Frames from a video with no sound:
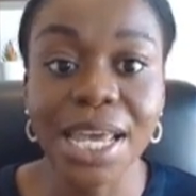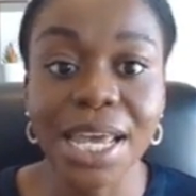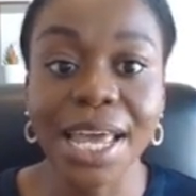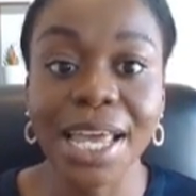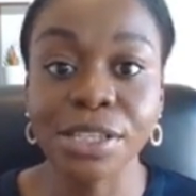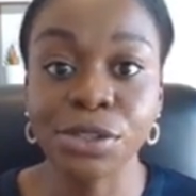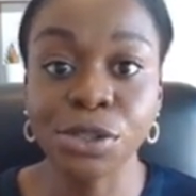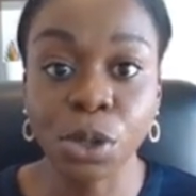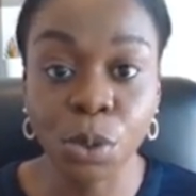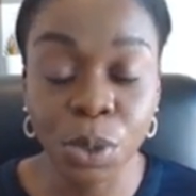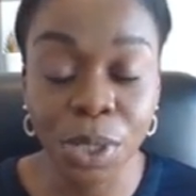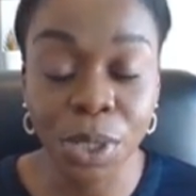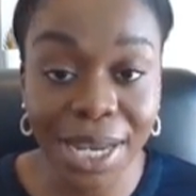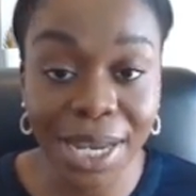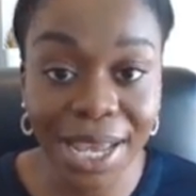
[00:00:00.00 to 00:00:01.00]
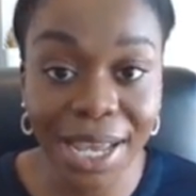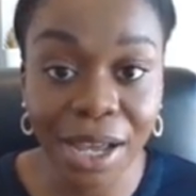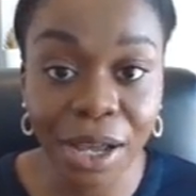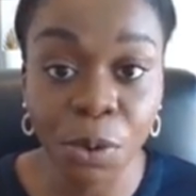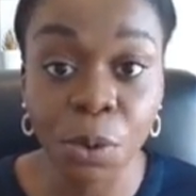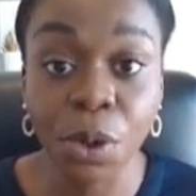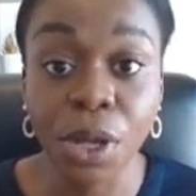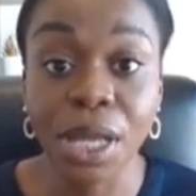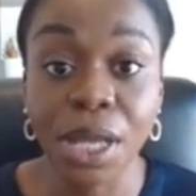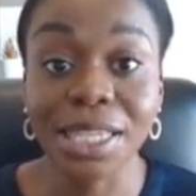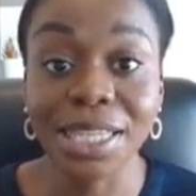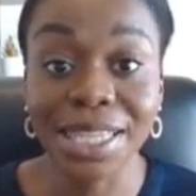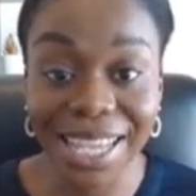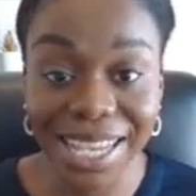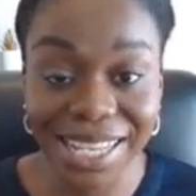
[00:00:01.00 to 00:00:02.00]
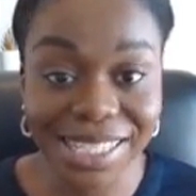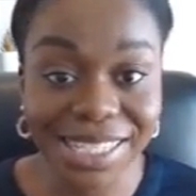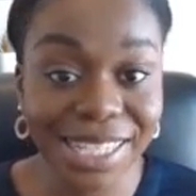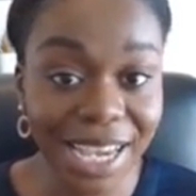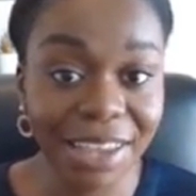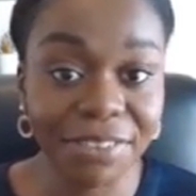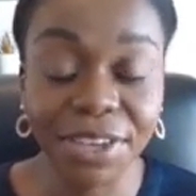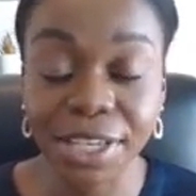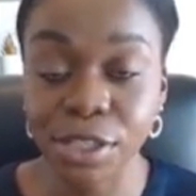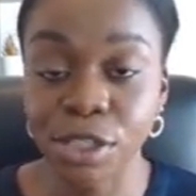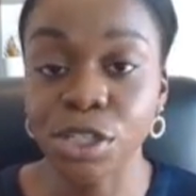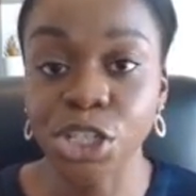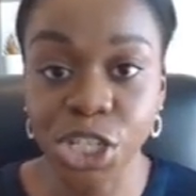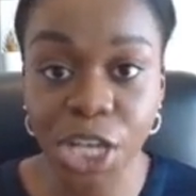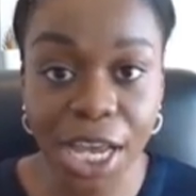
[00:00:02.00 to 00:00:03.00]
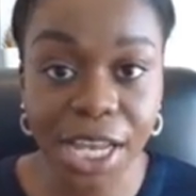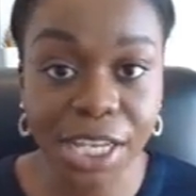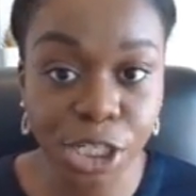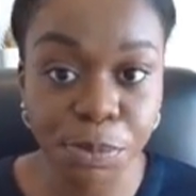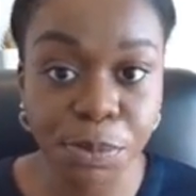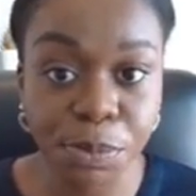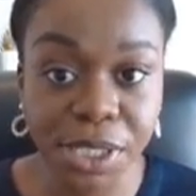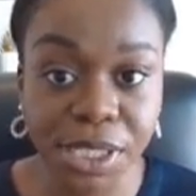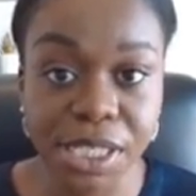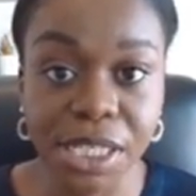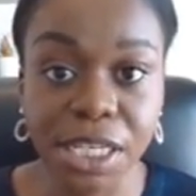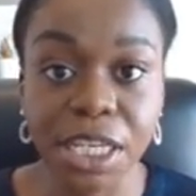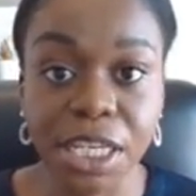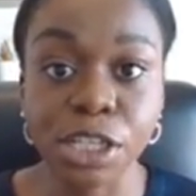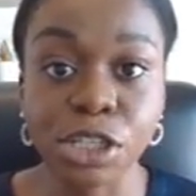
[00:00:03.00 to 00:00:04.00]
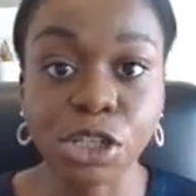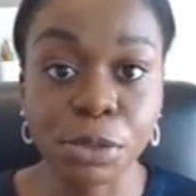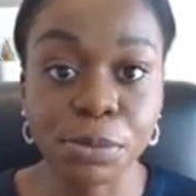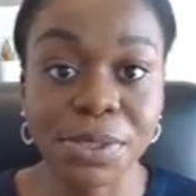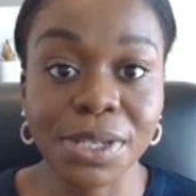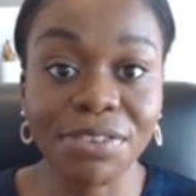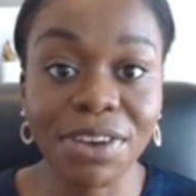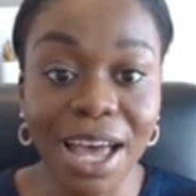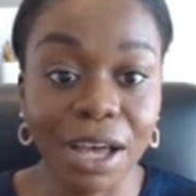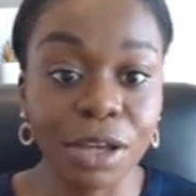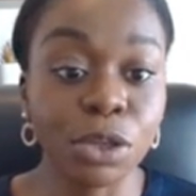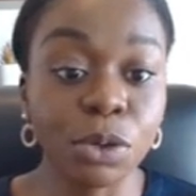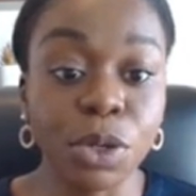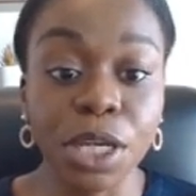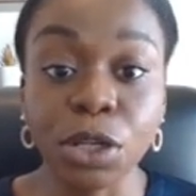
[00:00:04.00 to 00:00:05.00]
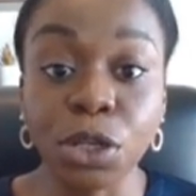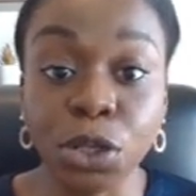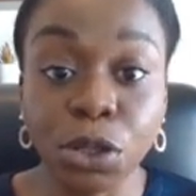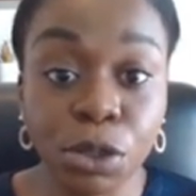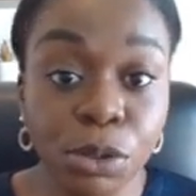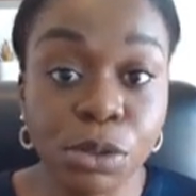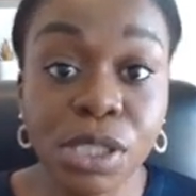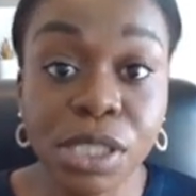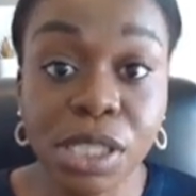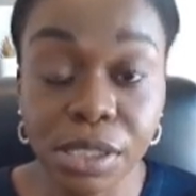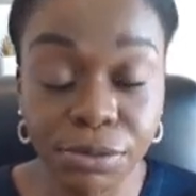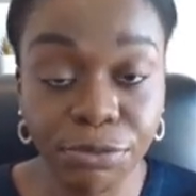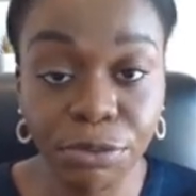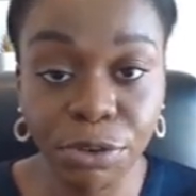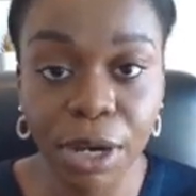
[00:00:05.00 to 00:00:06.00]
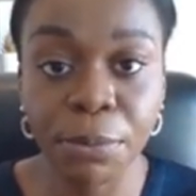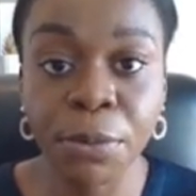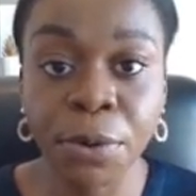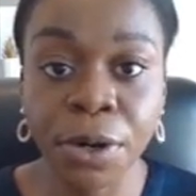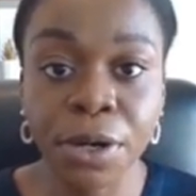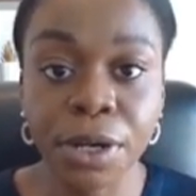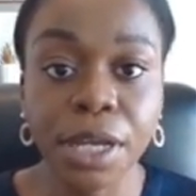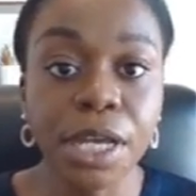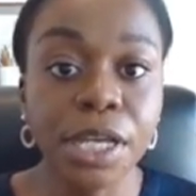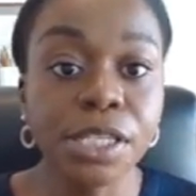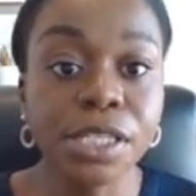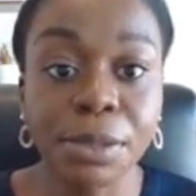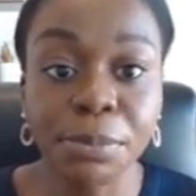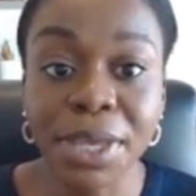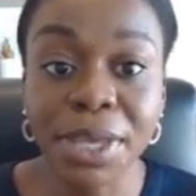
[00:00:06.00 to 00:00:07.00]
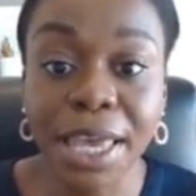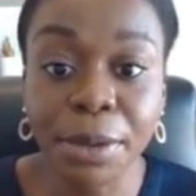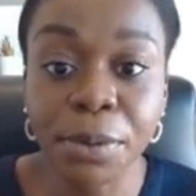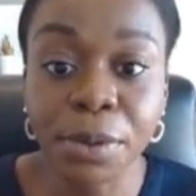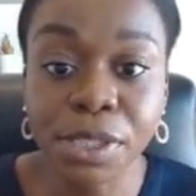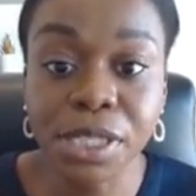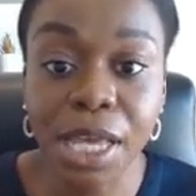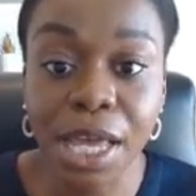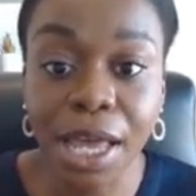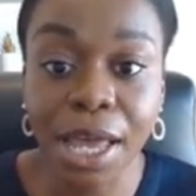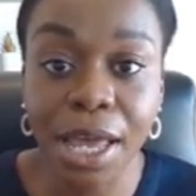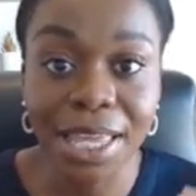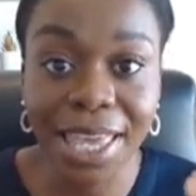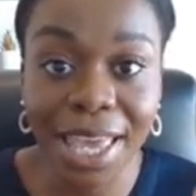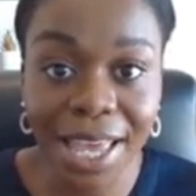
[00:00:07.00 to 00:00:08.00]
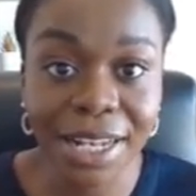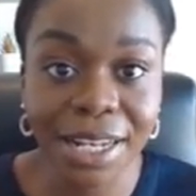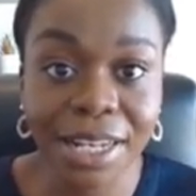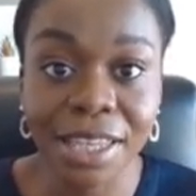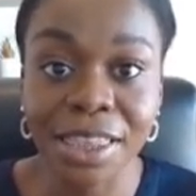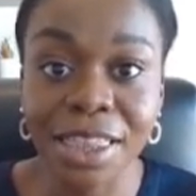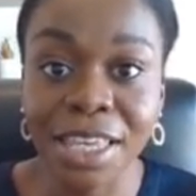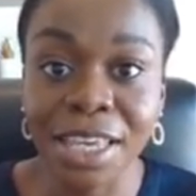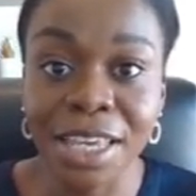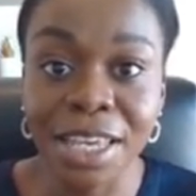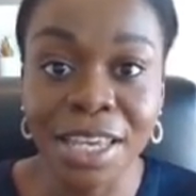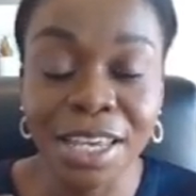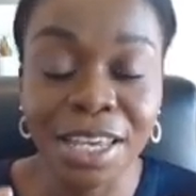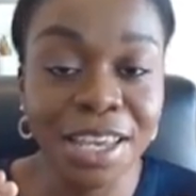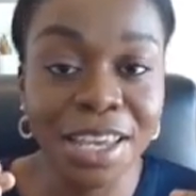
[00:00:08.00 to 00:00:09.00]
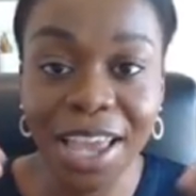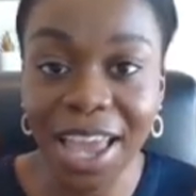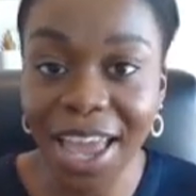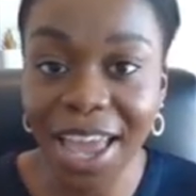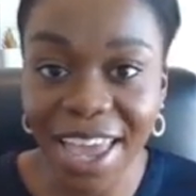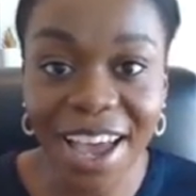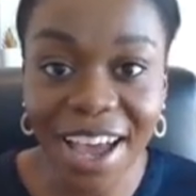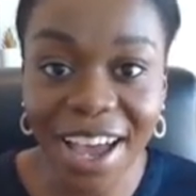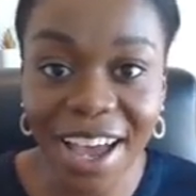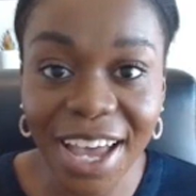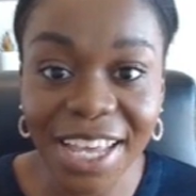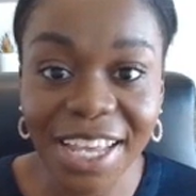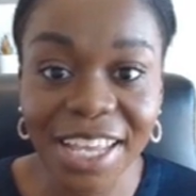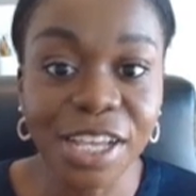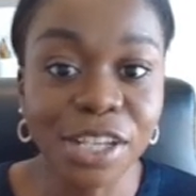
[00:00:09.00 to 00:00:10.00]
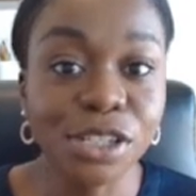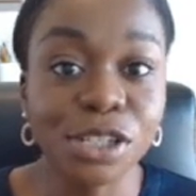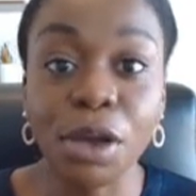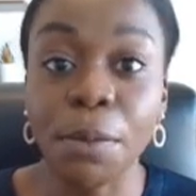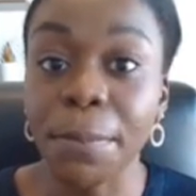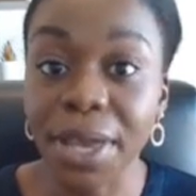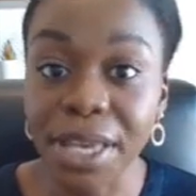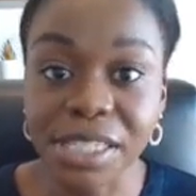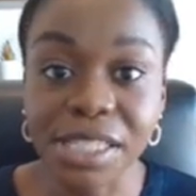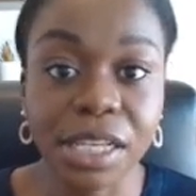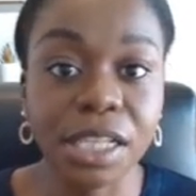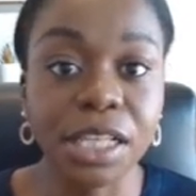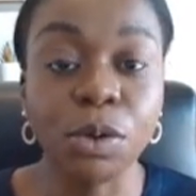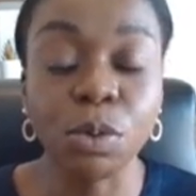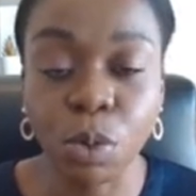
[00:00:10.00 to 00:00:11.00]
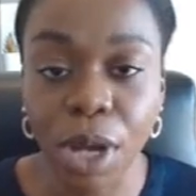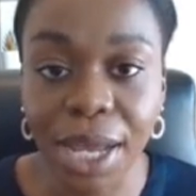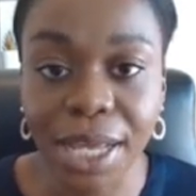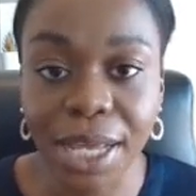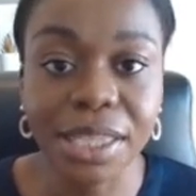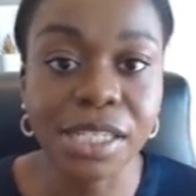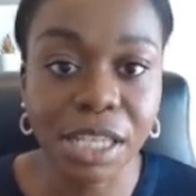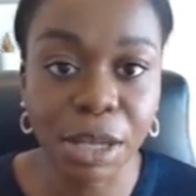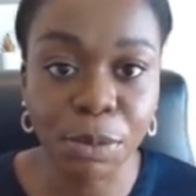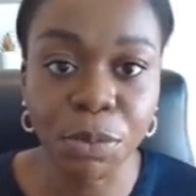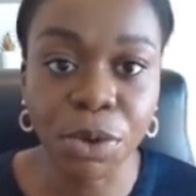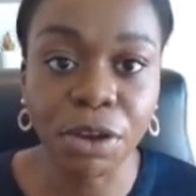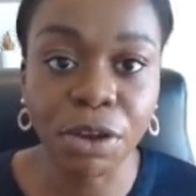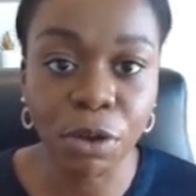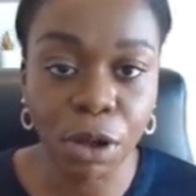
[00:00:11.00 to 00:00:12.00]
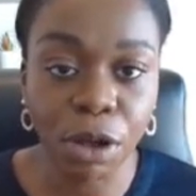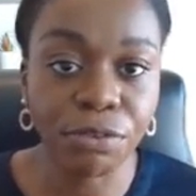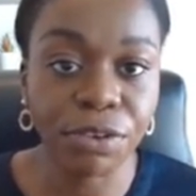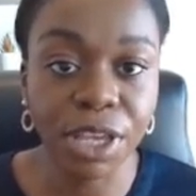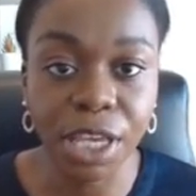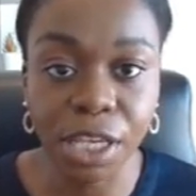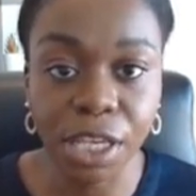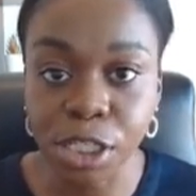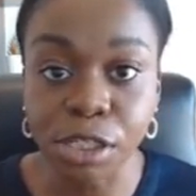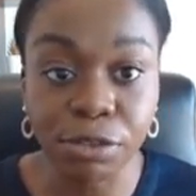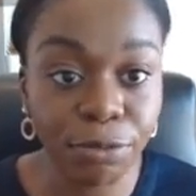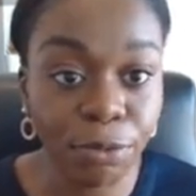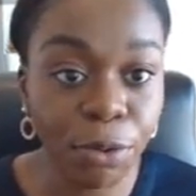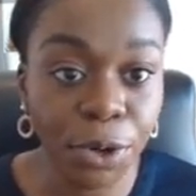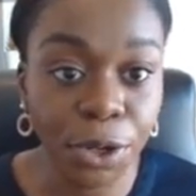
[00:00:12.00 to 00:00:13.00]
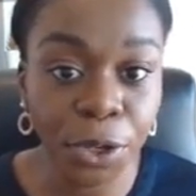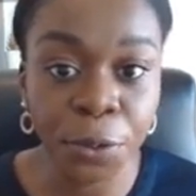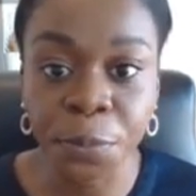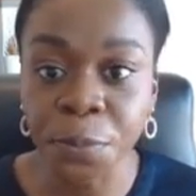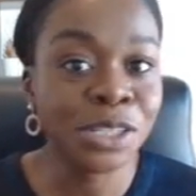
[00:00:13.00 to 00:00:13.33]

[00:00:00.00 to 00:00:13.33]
And so now let's dive into ChatGPT in terms of how you can use this framework to be able to get the AI to basically write the summary of qualifications for you.